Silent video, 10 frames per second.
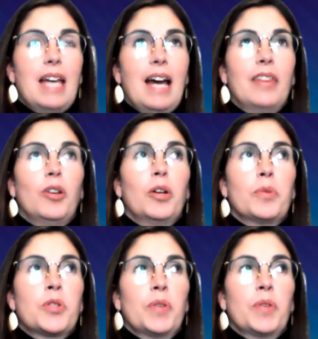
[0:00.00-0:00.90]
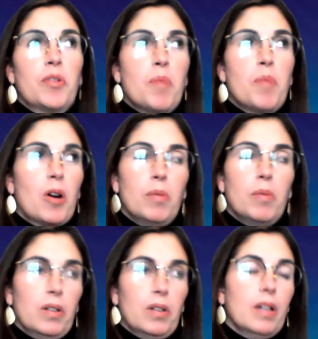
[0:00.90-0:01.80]
I thought it was really
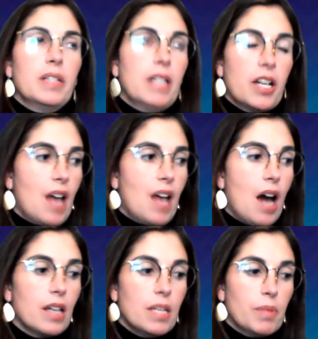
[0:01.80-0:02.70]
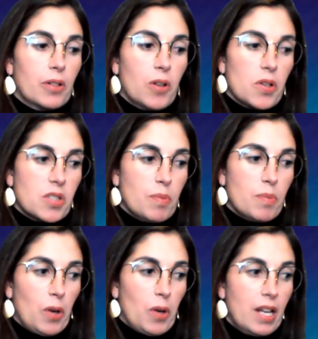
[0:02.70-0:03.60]
remarkable, not just hockey, but across the
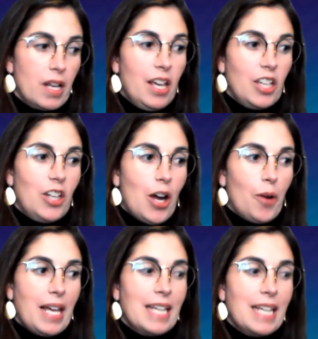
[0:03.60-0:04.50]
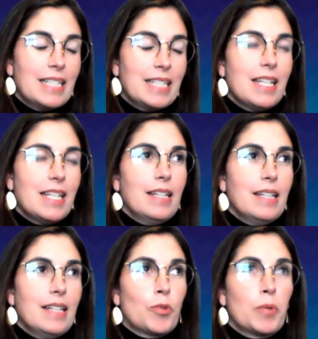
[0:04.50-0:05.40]
board.
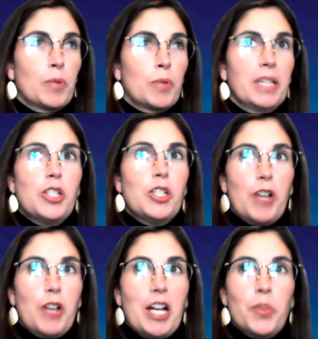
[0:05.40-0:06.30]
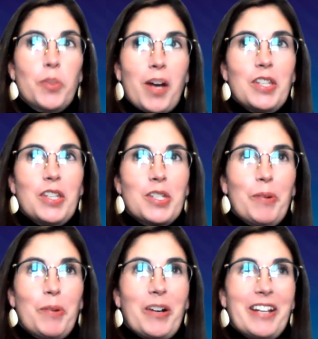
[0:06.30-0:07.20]
It's really strange watching these
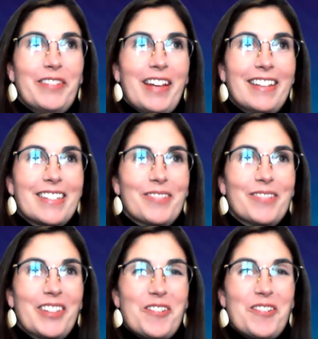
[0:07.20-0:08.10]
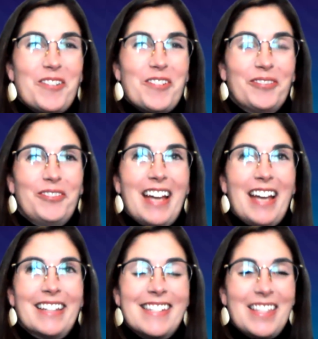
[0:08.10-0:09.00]
sporting events with no
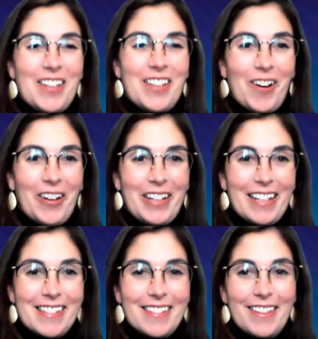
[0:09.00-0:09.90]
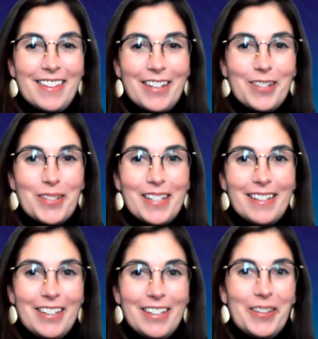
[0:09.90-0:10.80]
fans in the audience, and,
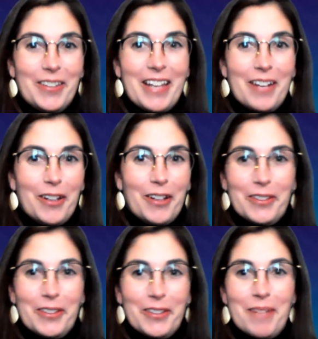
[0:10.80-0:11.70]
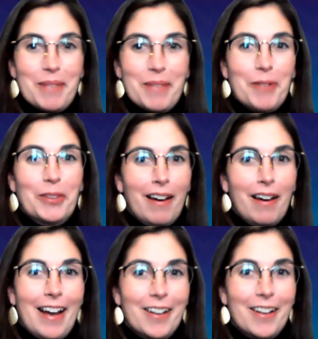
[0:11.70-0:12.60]
the NFL or the NBA with the
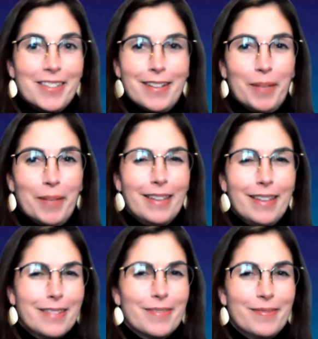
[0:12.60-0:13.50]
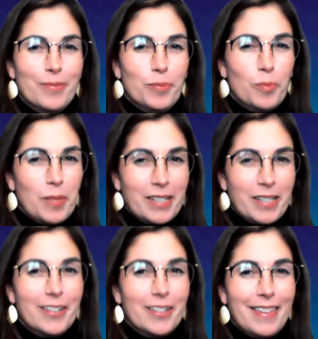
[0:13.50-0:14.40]
cutouts. And I'm like, that's
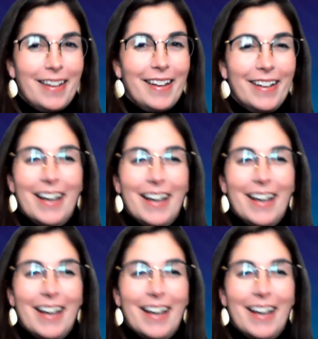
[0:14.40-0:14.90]
weird, I think. I